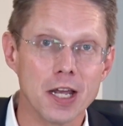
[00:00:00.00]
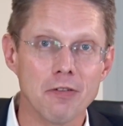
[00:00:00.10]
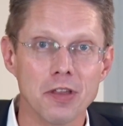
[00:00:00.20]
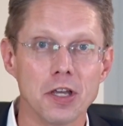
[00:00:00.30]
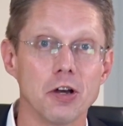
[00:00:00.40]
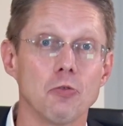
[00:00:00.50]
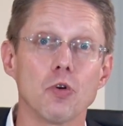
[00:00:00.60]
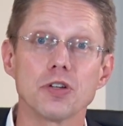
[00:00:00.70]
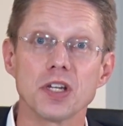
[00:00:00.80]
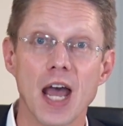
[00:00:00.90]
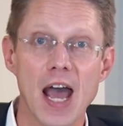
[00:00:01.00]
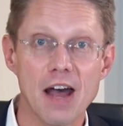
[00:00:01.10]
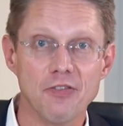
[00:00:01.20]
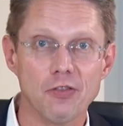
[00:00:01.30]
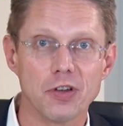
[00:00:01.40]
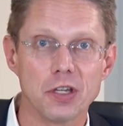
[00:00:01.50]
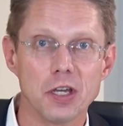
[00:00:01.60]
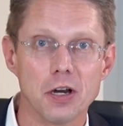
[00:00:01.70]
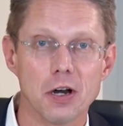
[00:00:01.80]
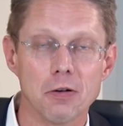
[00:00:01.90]
of the year, worst half of a
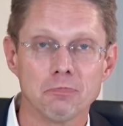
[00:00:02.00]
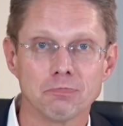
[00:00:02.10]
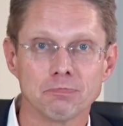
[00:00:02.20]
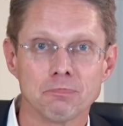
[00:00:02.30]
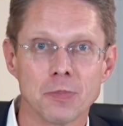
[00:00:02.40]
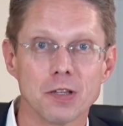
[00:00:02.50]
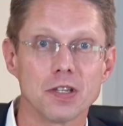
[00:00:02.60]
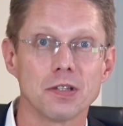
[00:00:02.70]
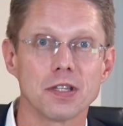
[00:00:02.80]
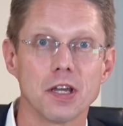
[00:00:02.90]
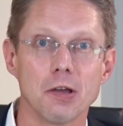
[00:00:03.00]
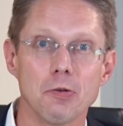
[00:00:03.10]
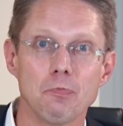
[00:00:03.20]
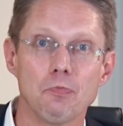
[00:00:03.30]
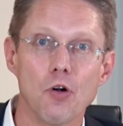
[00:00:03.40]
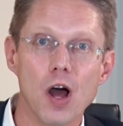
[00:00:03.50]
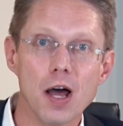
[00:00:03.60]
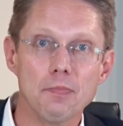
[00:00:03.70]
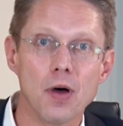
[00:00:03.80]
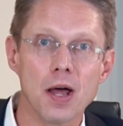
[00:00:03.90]
year since the
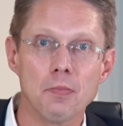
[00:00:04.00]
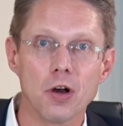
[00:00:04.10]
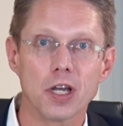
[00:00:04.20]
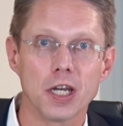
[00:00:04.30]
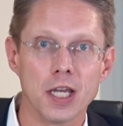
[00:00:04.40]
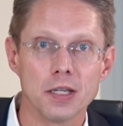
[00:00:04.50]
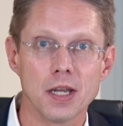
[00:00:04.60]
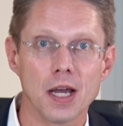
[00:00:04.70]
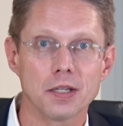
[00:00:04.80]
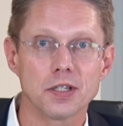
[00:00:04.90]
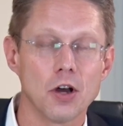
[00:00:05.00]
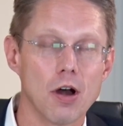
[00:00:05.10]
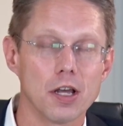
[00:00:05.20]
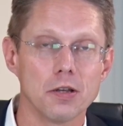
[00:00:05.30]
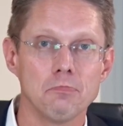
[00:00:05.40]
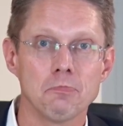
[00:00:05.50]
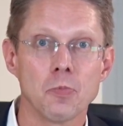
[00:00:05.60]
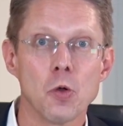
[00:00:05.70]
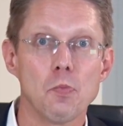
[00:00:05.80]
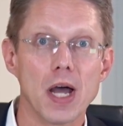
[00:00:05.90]
broad bond market index started
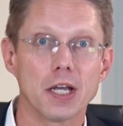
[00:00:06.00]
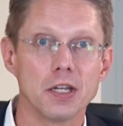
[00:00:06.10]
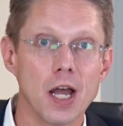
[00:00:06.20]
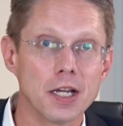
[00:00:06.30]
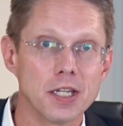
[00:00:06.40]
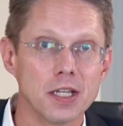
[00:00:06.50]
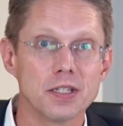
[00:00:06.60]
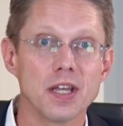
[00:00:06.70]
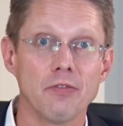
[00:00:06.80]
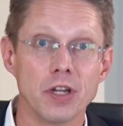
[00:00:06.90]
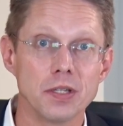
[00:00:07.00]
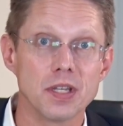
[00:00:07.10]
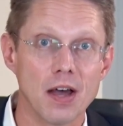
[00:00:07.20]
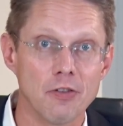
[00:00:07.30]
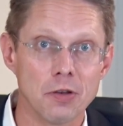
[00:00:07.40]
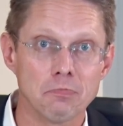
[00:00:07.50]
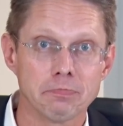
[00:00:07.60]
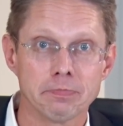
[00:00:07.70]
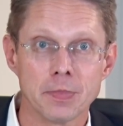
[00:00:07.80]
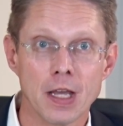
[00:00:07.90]
back in 1977.
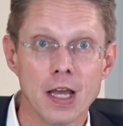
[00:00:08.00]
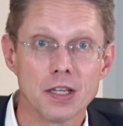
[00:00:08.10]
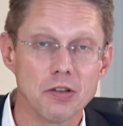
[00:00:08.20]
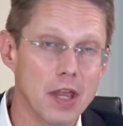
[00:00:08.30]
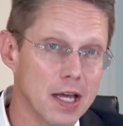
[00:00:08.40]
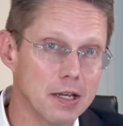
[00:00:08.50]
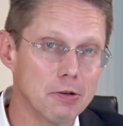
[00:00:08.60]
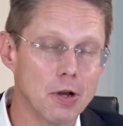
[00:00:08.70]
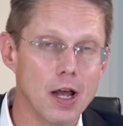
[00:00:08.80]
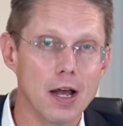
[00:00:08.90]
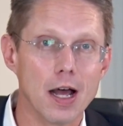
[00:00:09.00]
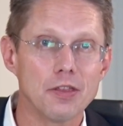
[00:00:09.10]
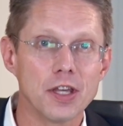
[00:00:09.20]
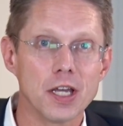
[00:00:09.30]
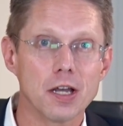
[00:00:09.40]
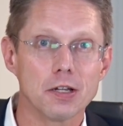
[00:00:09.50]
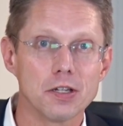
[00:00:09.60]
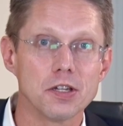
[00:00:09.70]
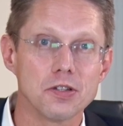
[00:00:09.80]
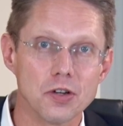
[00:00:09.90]
So that, I think,
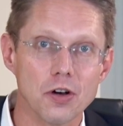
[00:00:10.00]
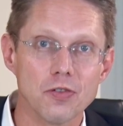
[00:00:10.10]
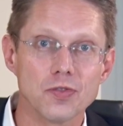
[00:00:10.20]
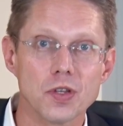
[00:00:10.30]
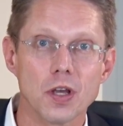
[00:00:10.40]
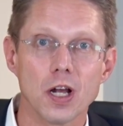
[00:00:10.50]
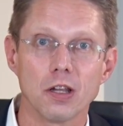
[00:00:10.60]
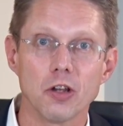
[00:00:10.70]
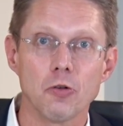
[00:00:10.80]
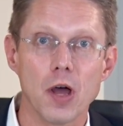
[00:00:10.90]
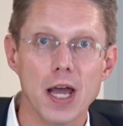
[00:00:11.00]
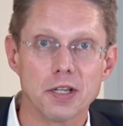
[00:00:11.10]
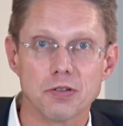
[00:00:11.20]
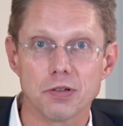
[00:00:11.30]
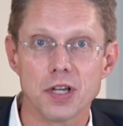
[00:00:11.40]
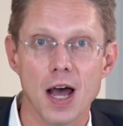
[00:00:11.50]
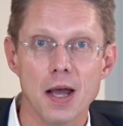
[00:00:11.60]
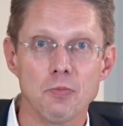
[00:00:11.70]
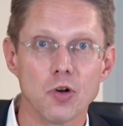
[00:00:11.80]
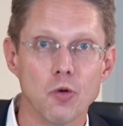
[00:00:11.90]
deserves a little extra
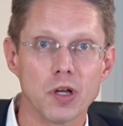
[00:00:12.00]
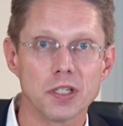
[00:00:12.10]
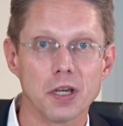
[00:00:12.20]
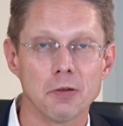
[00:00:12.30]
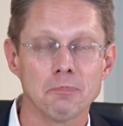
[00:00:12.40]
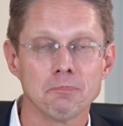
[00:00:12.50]
time. We're going to